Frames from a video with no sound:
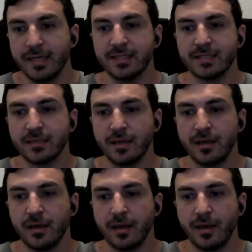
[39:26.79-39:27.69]
is
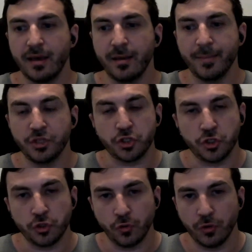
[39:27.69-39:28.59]
a
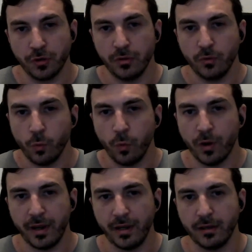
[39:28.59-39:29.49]
mature
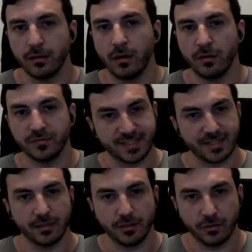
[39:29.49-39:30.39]
way of
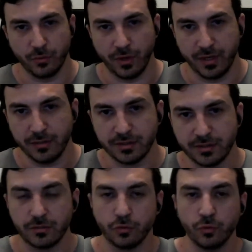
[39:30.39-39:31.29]
selling your brand.
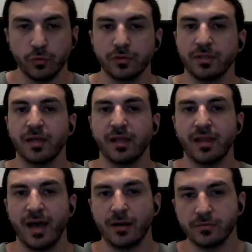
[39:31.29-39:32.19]
It's a tool that
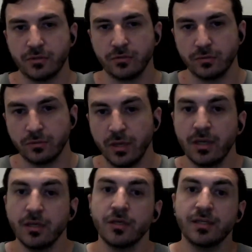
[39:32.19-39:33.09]
allows you,
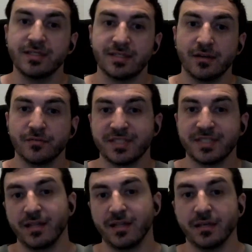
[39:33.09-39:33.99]
instead of
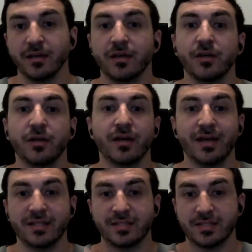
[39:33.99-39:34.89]
selling
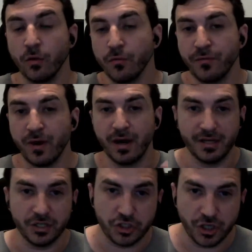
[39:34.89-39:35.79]
a sofa
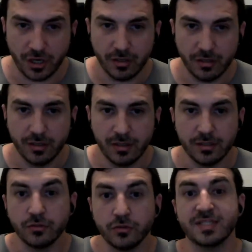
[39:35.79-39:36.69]
and a chair,
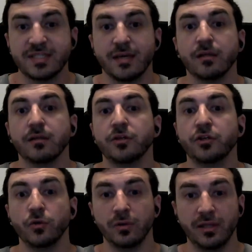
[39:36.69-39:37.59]
to sell
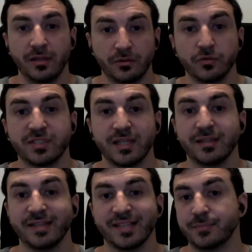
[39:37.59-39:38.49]
your li- to
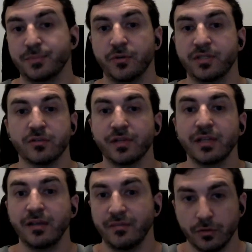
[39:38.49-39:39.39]
sell the experience of a
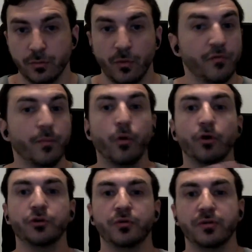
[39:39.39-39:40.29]
living room, of a
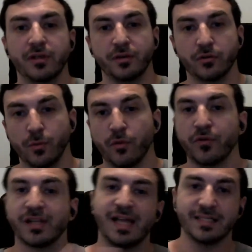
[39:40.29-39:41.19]
modern living room, of
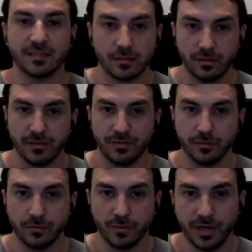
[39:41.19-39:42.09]
a classical living
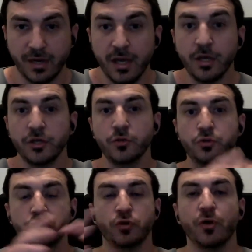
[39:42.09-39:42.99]
room, right?
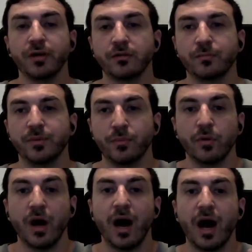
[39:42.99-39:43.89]
You're showing to
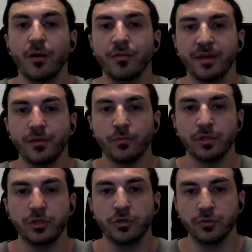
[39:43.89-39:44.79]
people how they
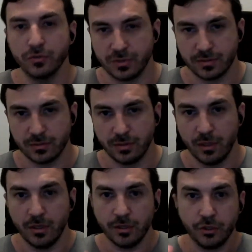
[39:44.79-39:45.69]
will use
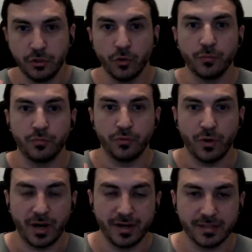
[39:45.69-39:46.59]
your
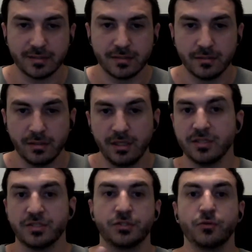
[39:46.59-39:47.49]
products
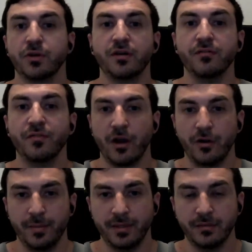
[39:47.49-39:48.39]
in a certain
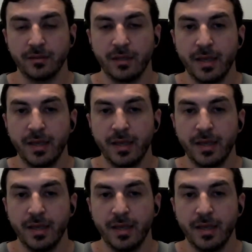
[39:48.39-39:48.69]
environment